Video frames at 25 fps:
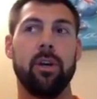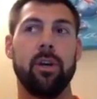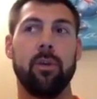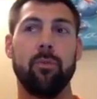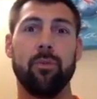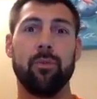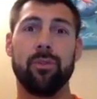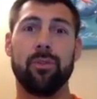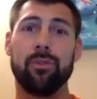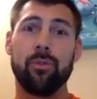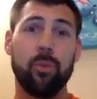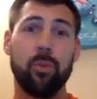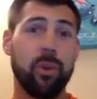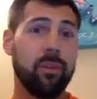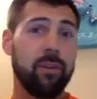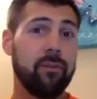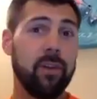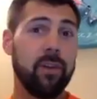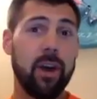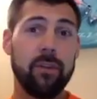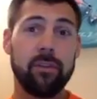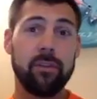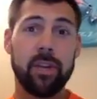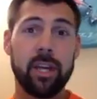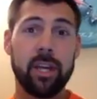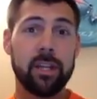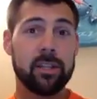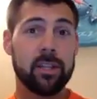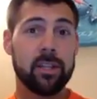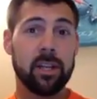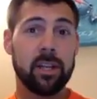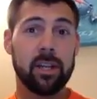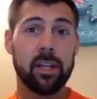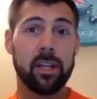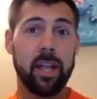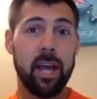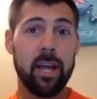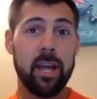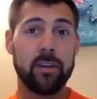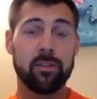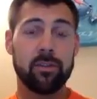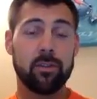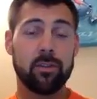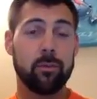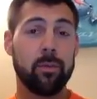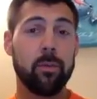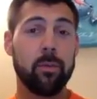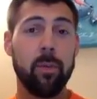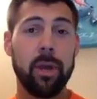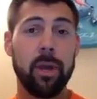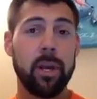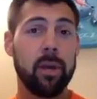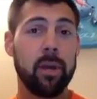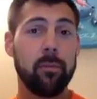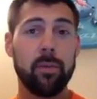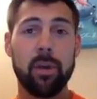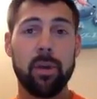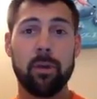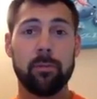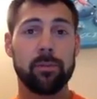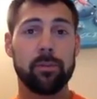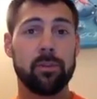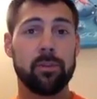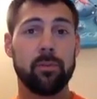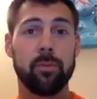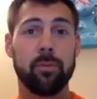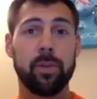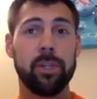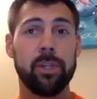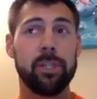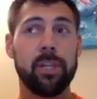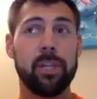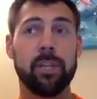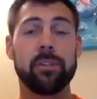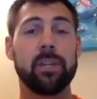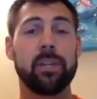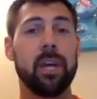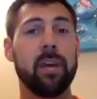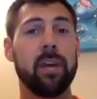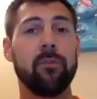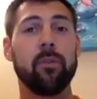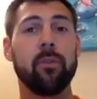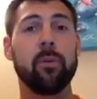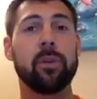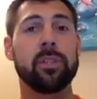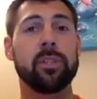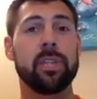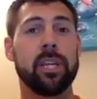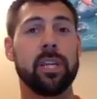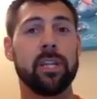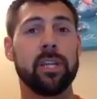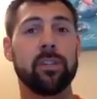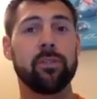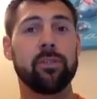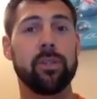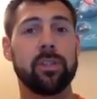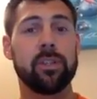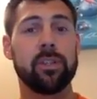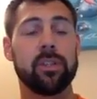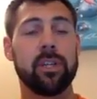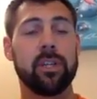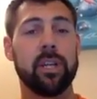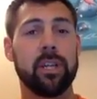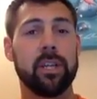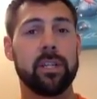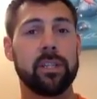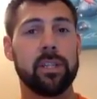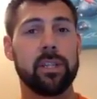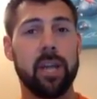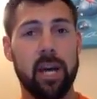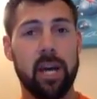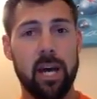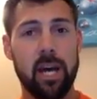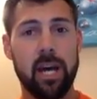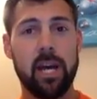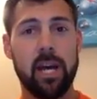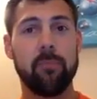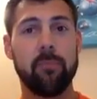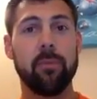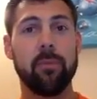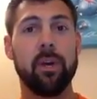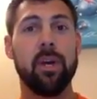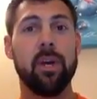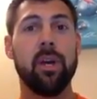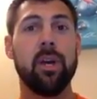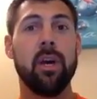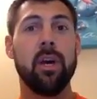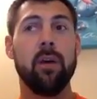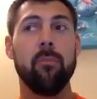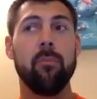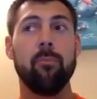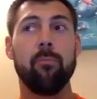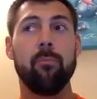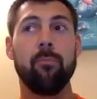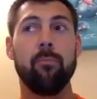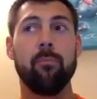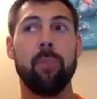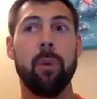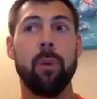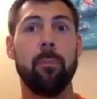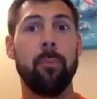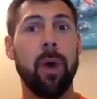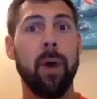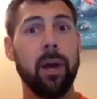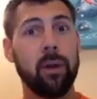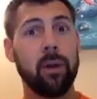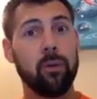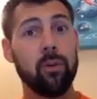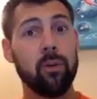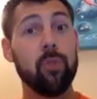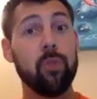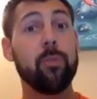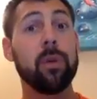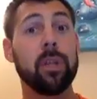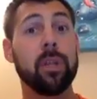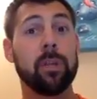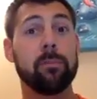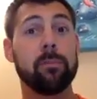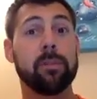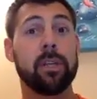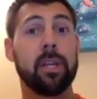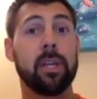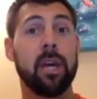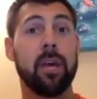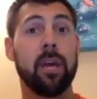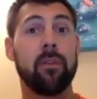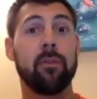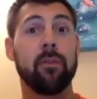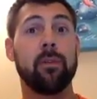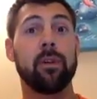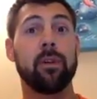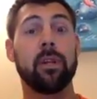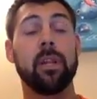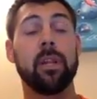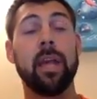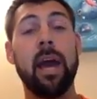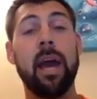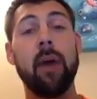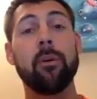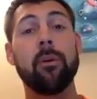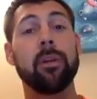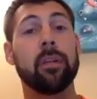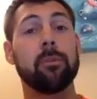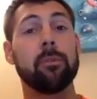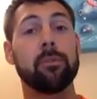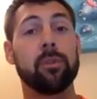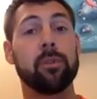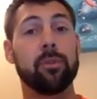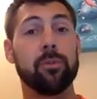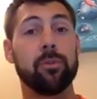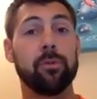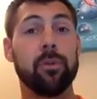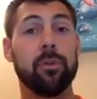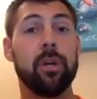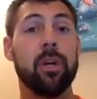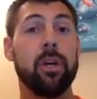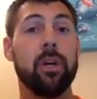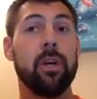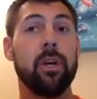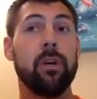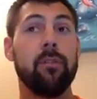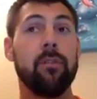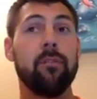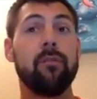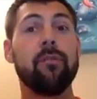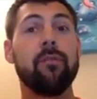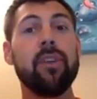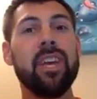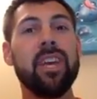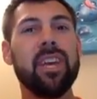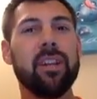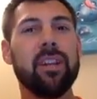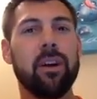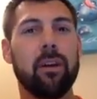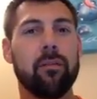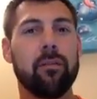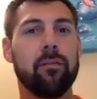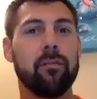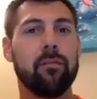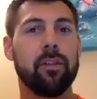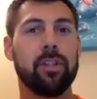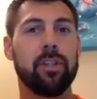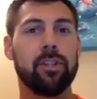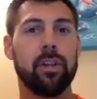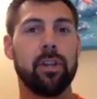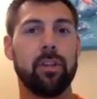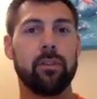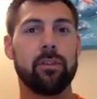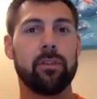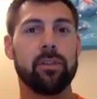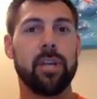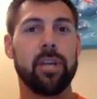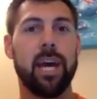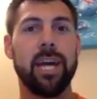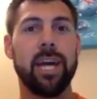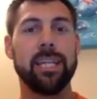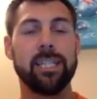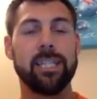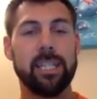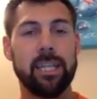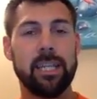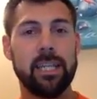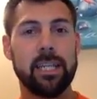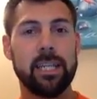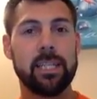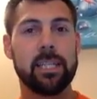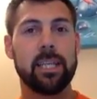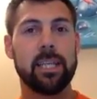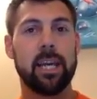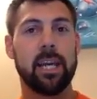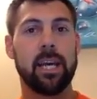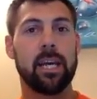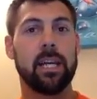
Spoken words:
With 25 kids in a classroom, you may not be able to reach out to everyone's interest at a time, but by grouping them together and allowing them to feed off of each other's ideas and